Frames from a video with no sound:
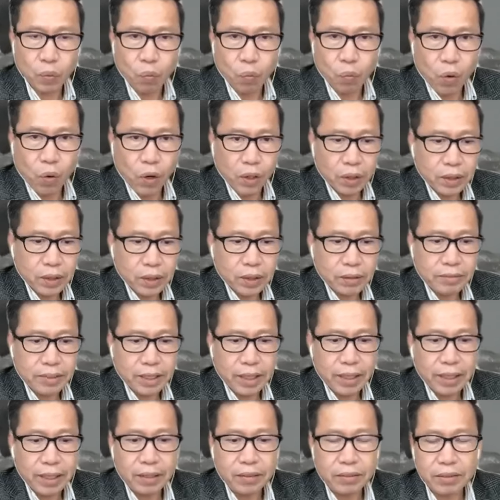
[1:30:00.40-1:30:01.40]
one of
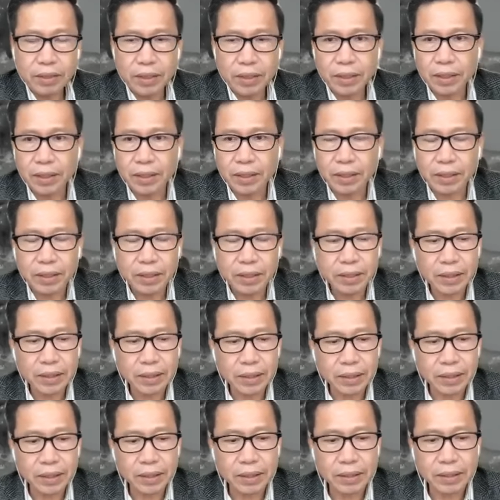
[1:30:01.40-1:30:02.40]
the area
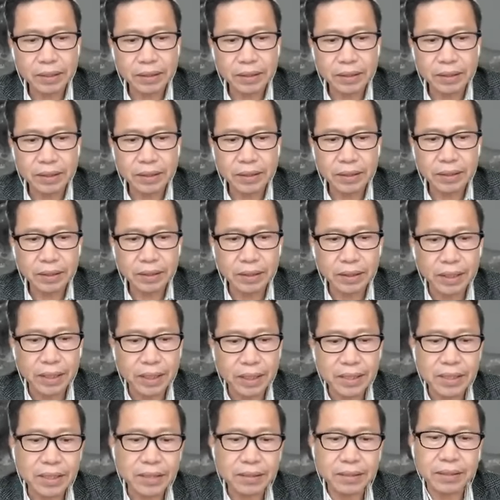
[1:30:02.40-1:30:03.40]

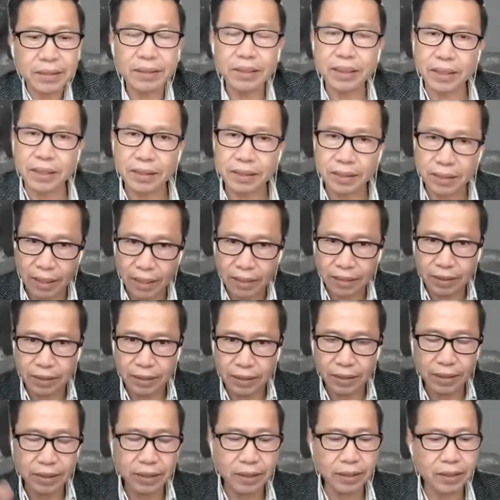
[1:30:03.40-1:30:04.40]
I consider as
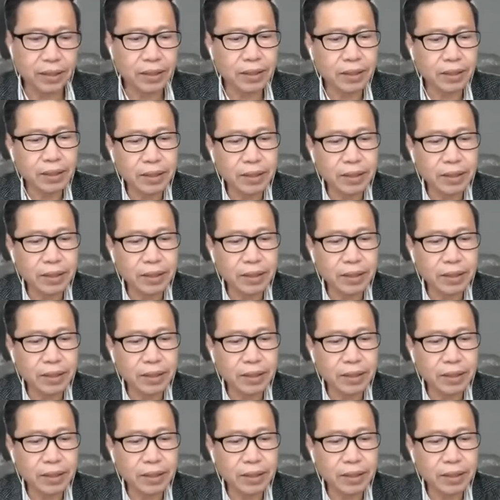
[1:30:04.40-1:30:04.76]
the